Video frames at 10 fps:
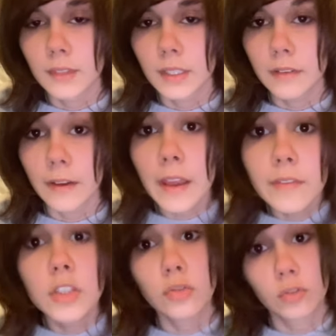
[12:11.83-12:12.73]
If I
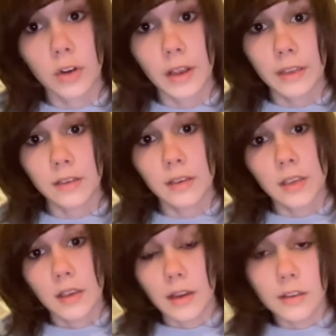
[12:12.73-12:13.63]
ever do try it,
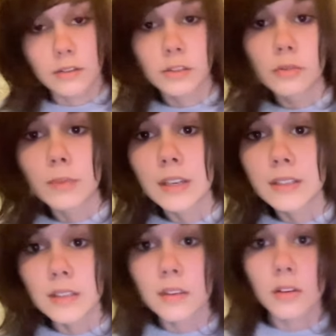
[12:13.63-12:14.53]
I assume that
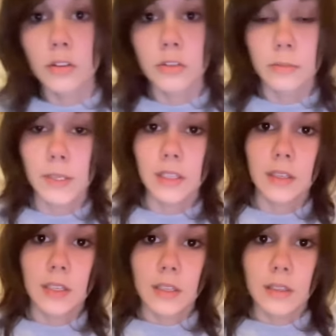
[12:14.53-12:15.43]
it's either going to be
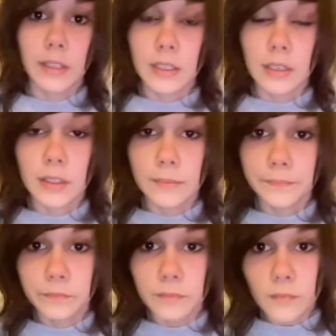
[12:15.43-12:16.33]
like,
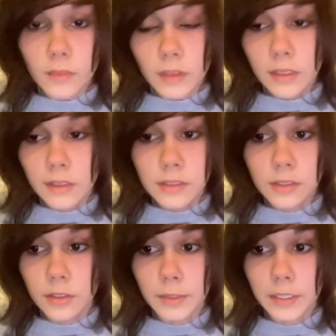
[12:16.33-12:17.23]
it's
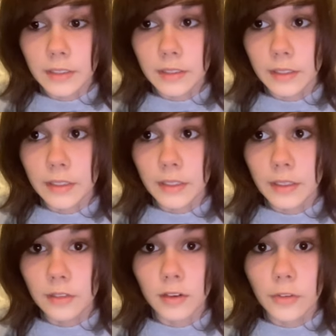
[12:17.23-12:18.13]
gonna be like
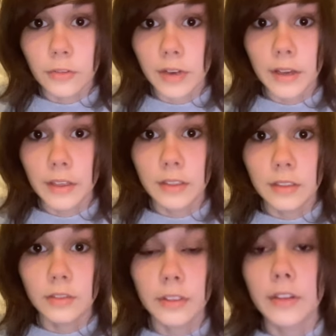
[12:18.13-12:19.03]
ride or die.
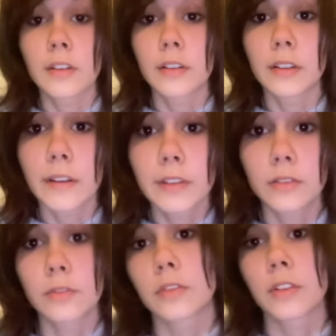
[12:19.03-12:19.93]
You're either gonna love
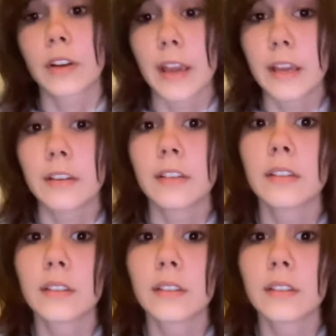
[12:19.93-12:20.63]
it or you're gonna hate it.